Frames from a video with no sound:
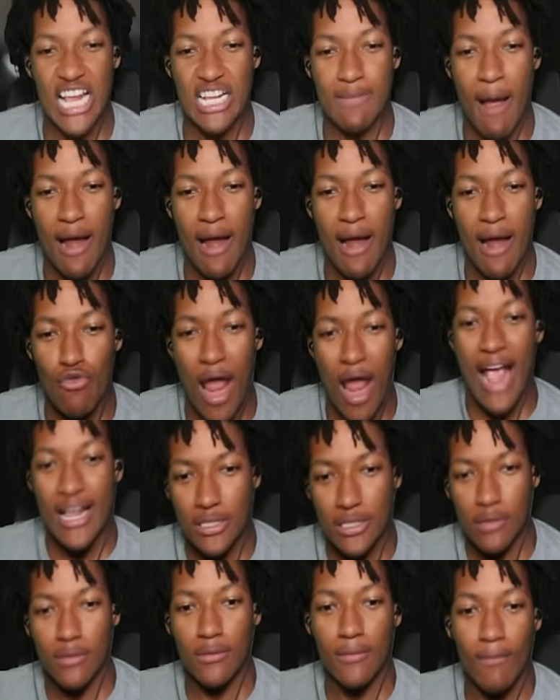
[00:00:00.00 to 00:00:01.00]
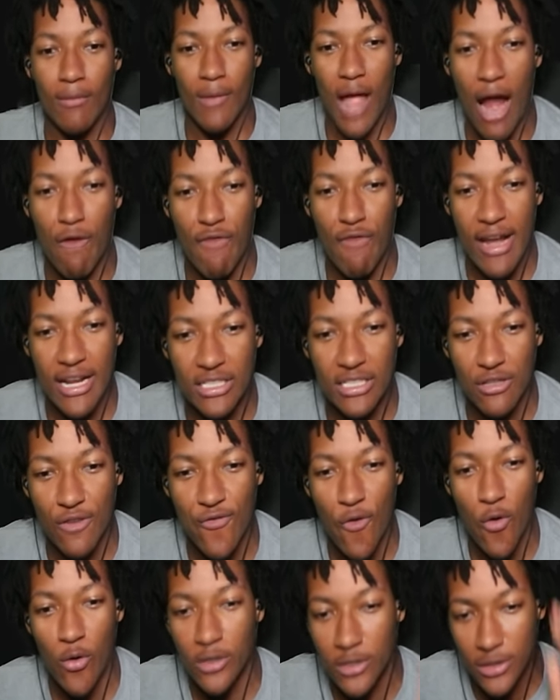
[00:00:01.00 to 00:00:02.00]
by Durex. I ran into the
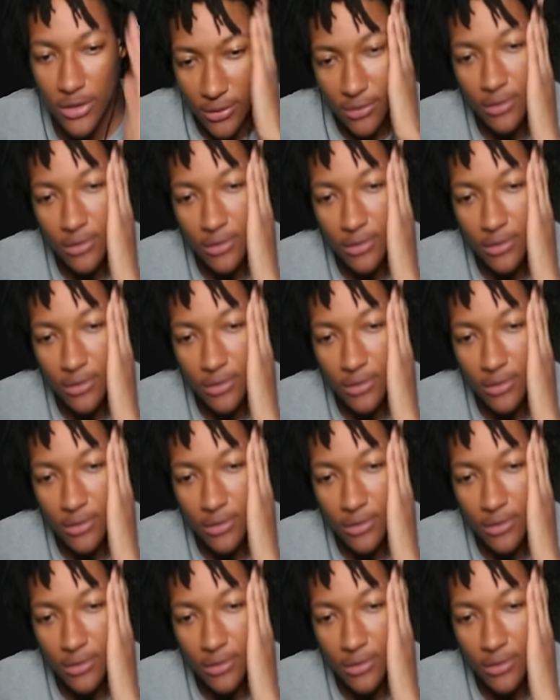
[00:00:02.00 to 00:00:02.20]
forest.